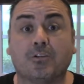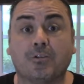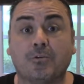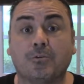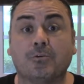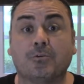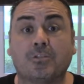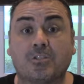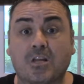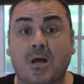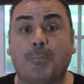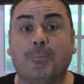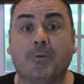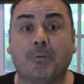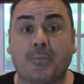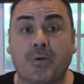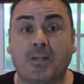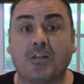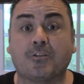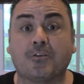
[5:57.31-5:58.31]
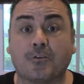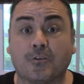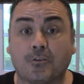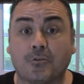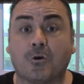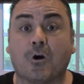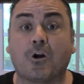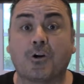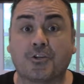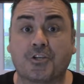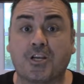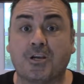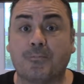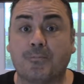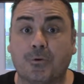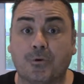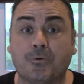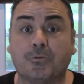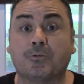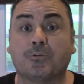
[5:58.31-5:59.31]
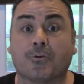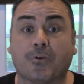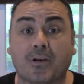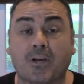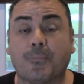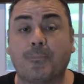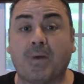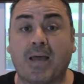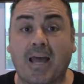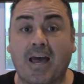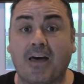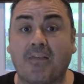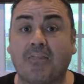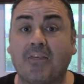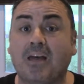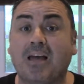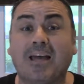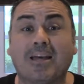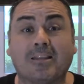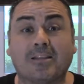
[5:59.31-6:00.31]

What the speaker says: to supplement your dog shampoo during a bath,